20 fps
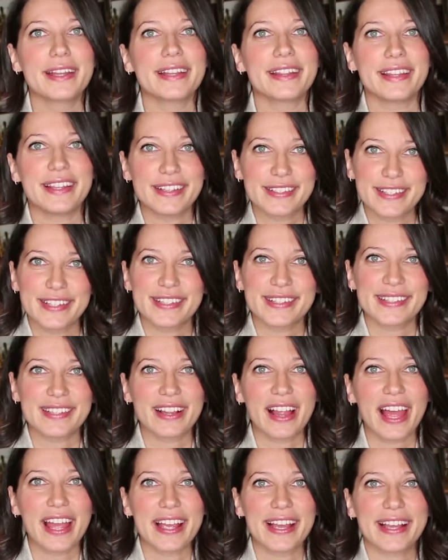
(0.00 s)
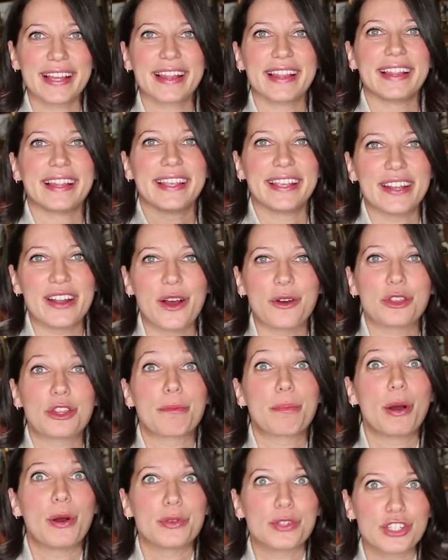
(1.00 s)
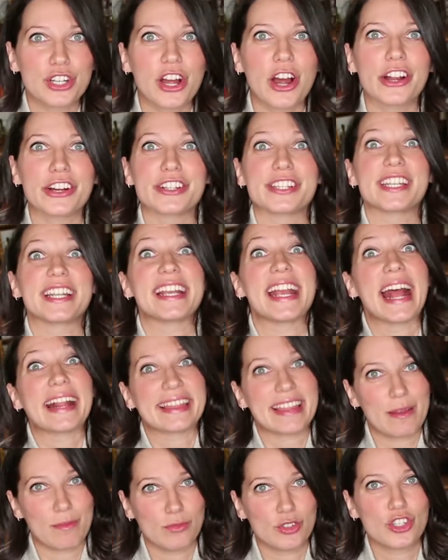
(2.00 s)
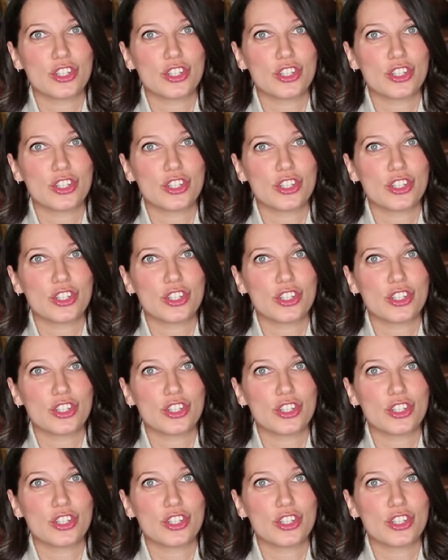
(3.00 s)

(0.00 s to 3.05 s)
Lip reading: This is like, the postcard to get them